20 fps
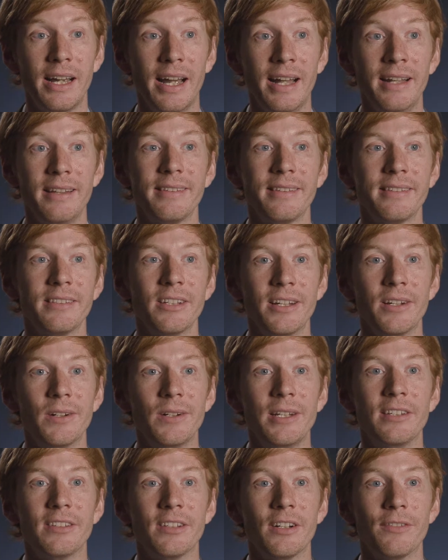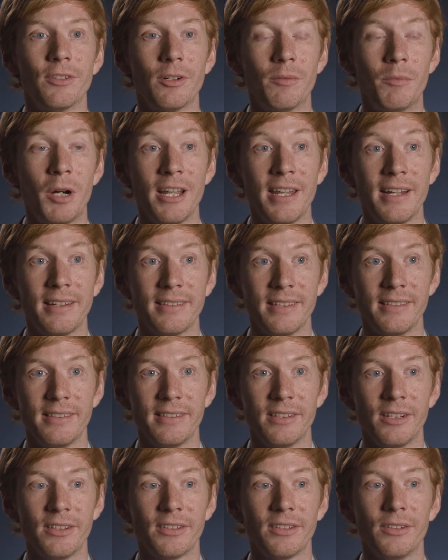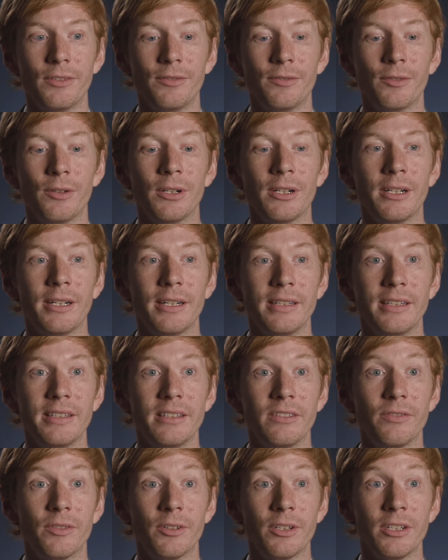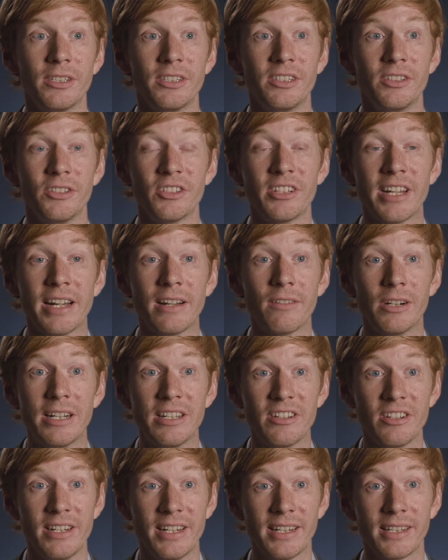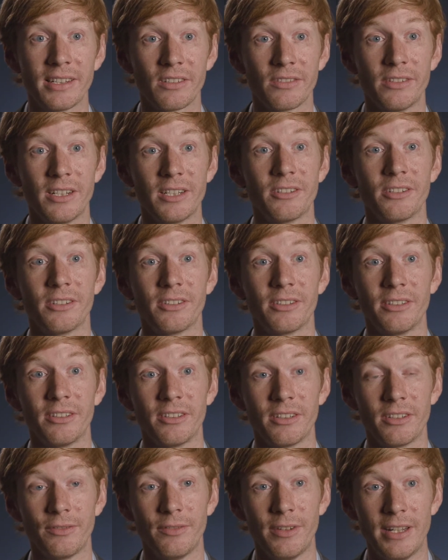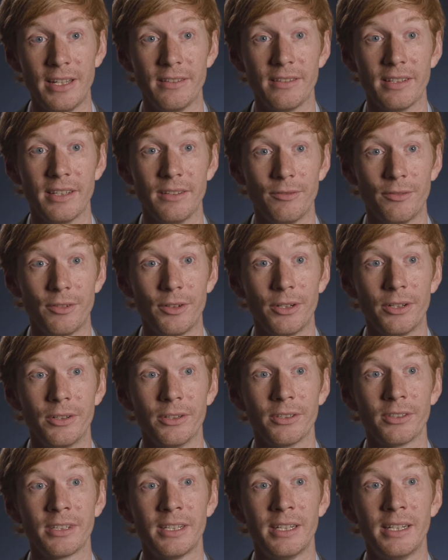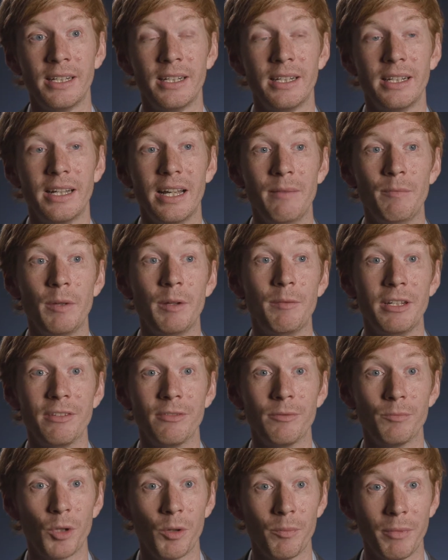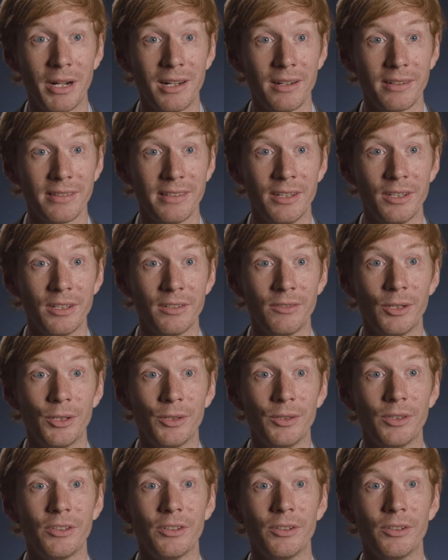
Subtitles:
And this is not only soft robotics, this is also for just general engineering structures such as fins and foils and maybe even propellers down the road.